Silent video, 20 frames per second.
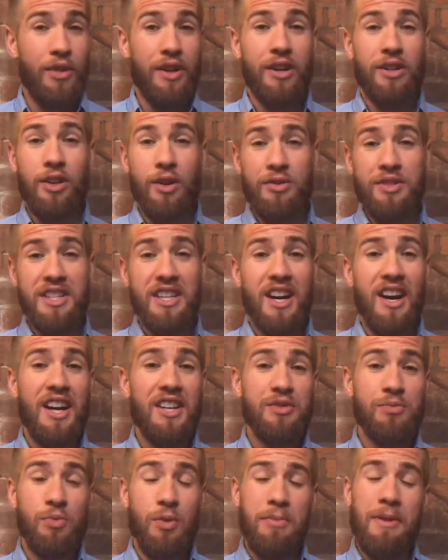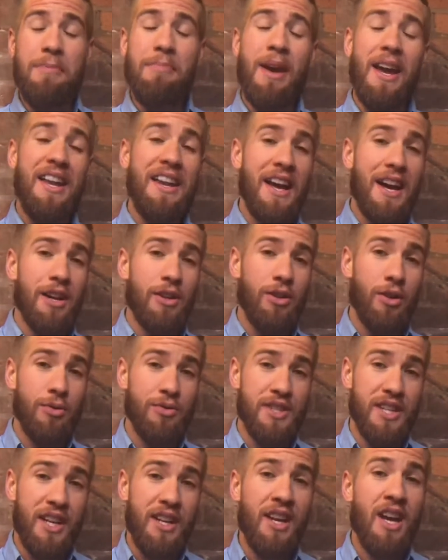The closing costs would be paid at
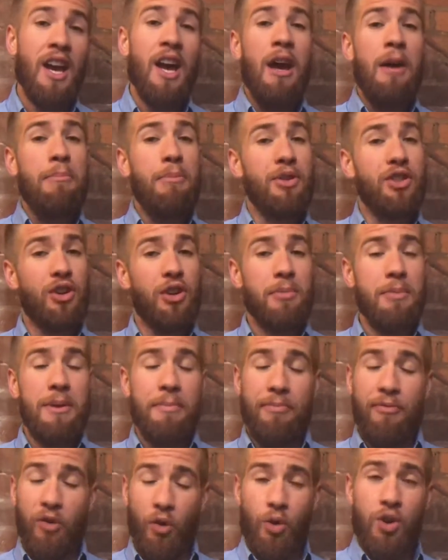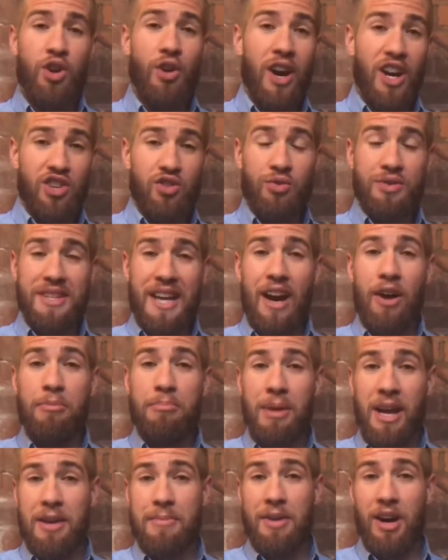closing, but they're going to be for your actual down
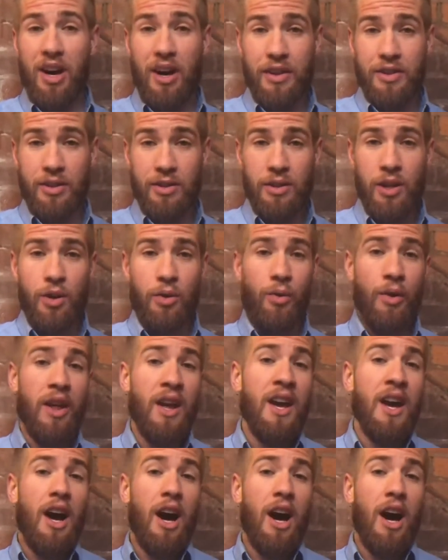payment on the loan.